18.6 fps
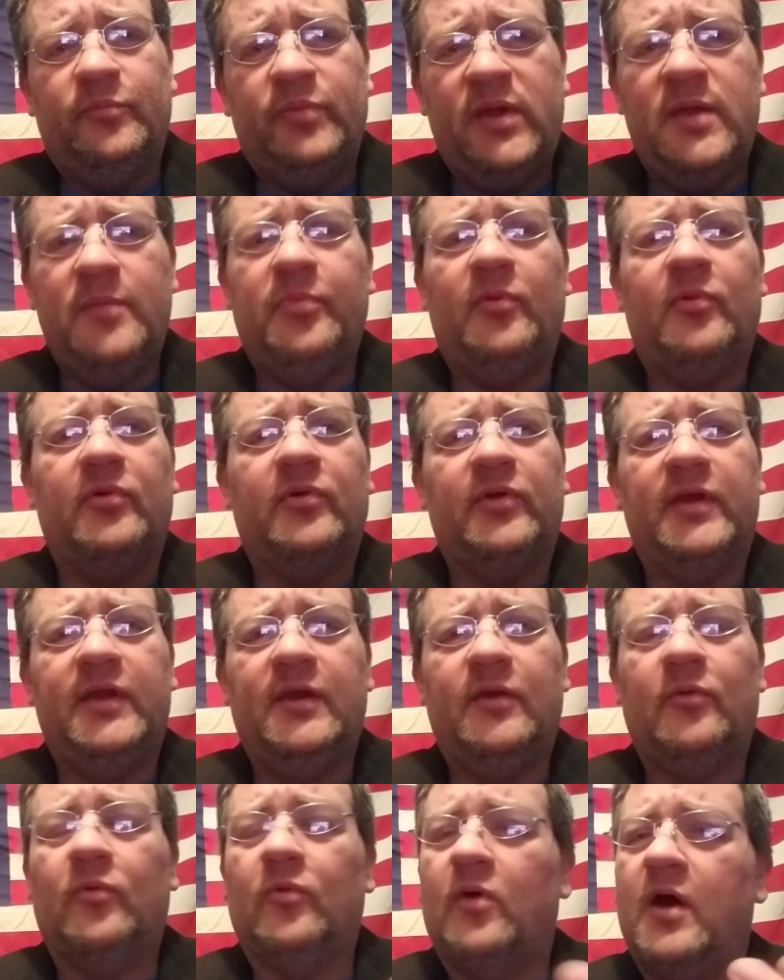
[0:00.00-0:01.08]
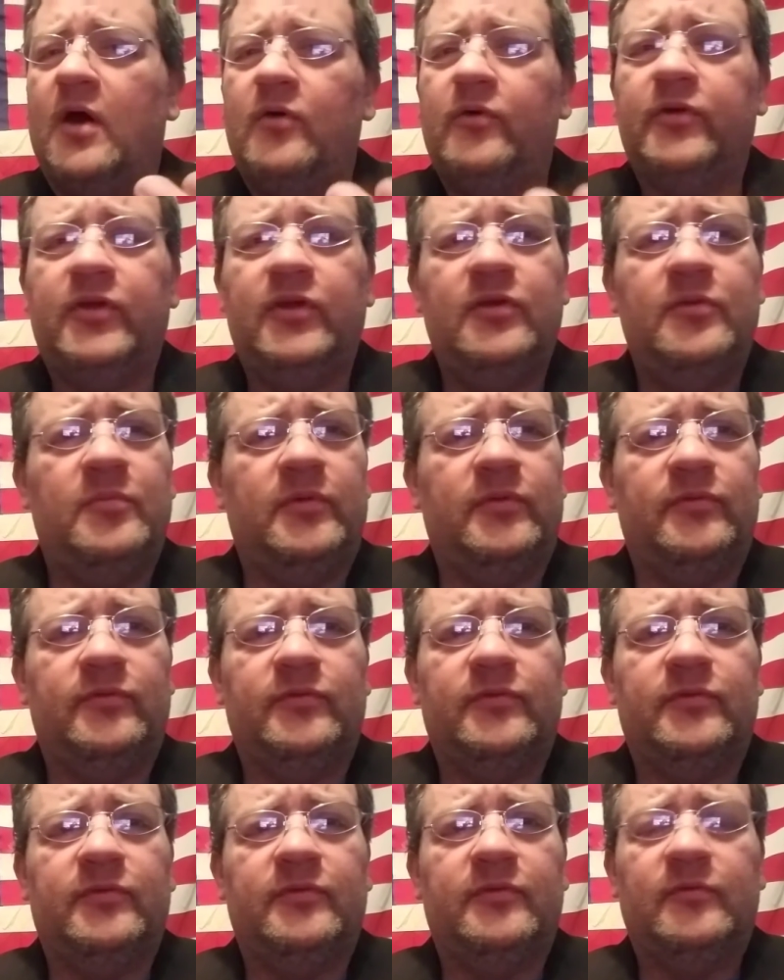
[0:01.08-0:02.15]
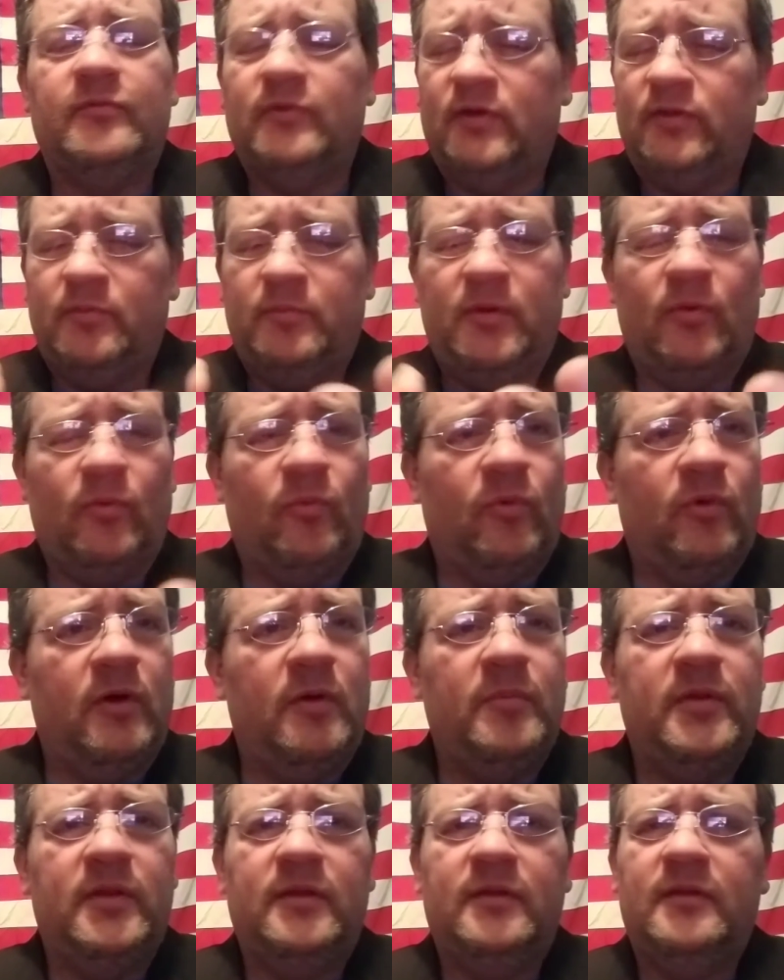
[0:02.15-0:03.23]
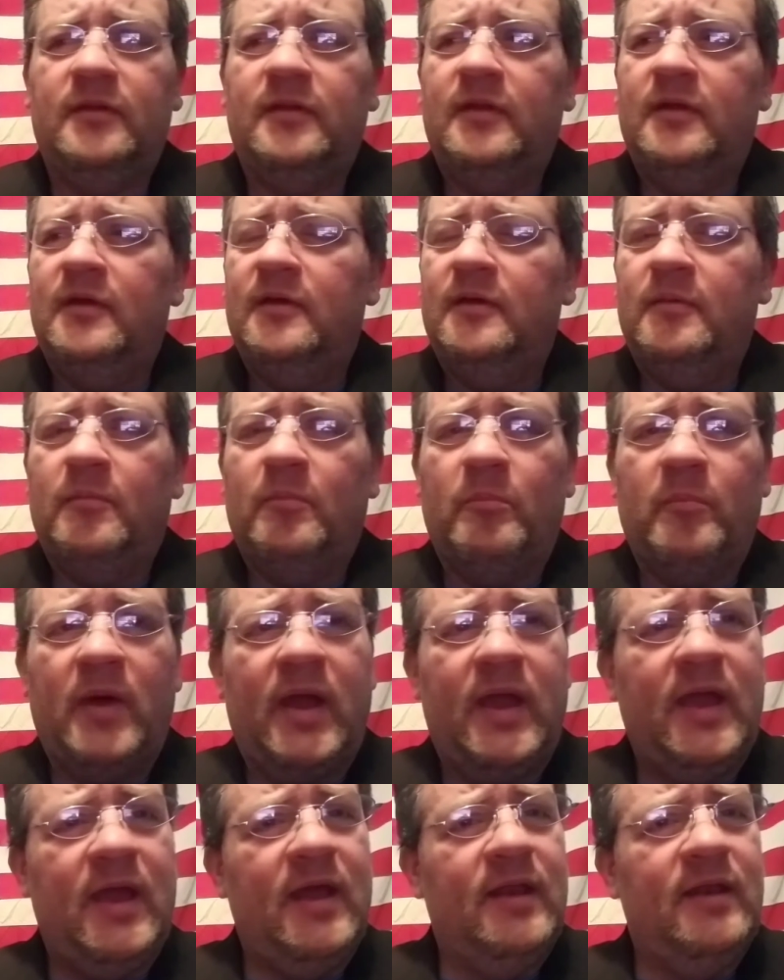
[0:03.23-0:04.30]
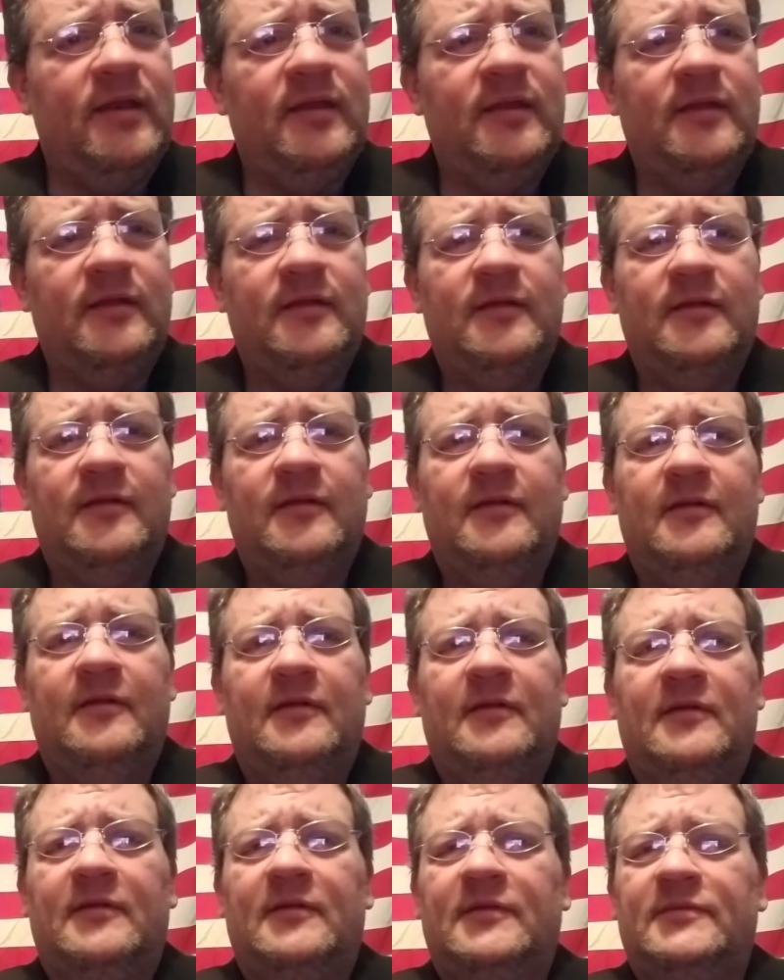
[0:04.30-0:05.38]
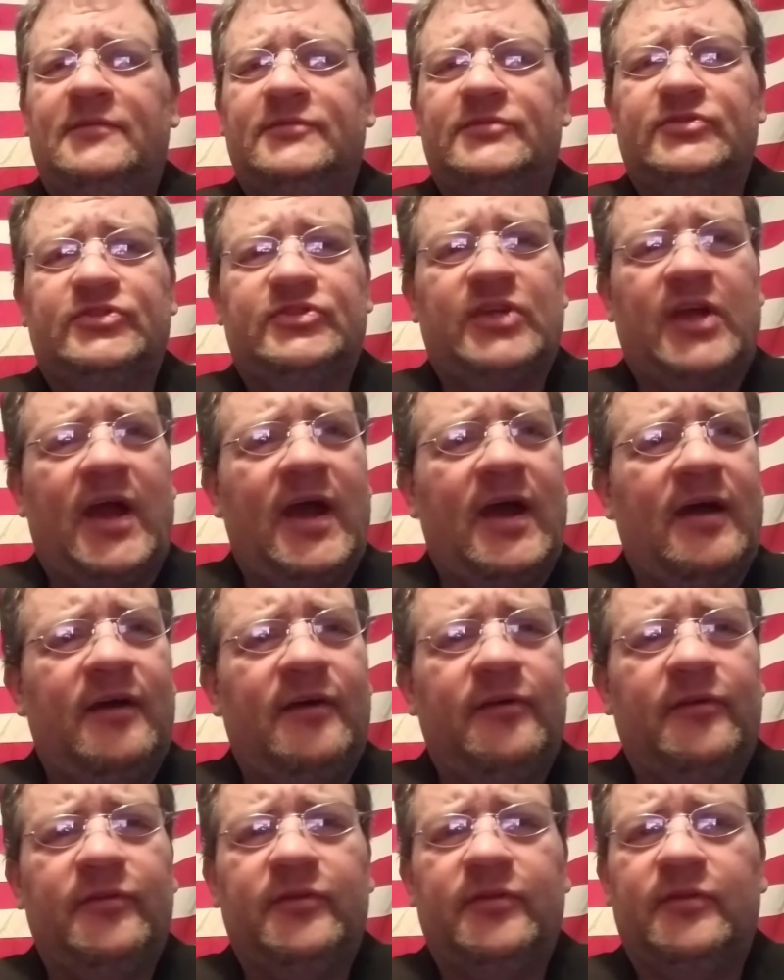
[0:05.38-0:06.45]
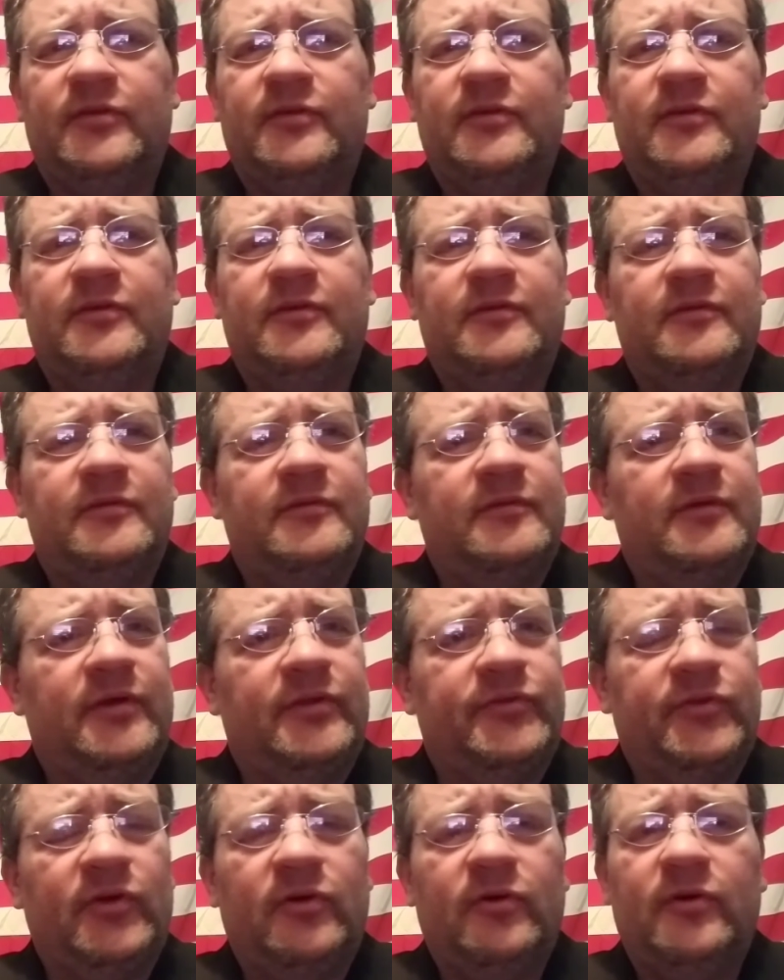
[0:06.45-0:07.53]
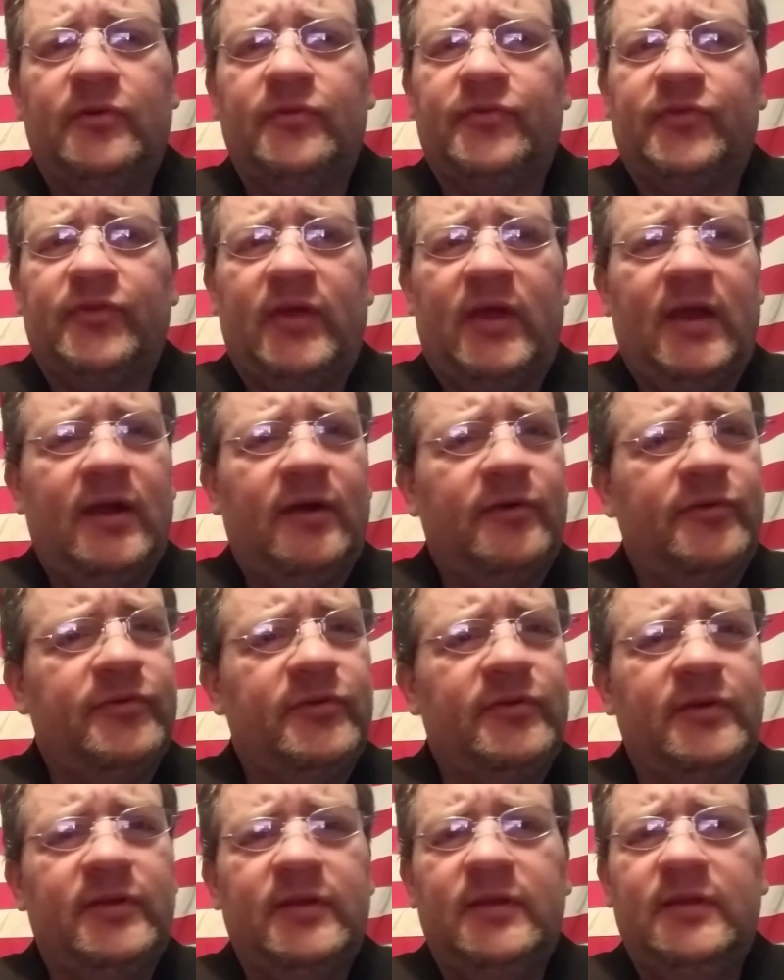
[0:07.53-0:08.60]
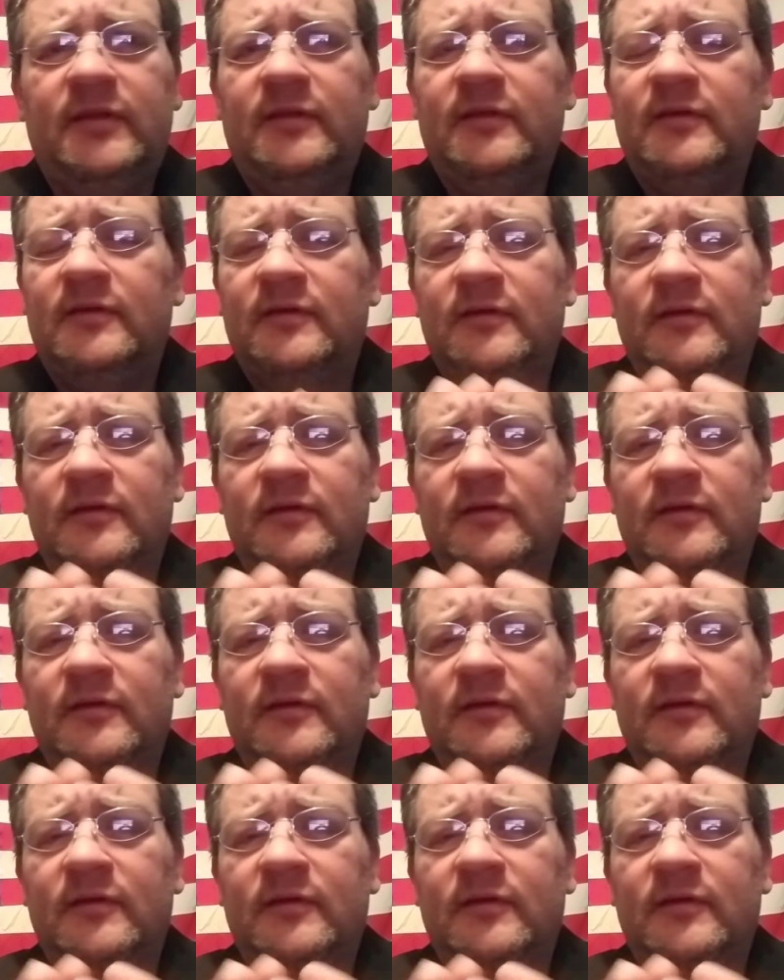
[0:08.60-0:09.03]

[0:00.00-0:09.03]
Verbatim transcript: People are equal. We're all humans. Whether it be woman, man, child, adults, elderly,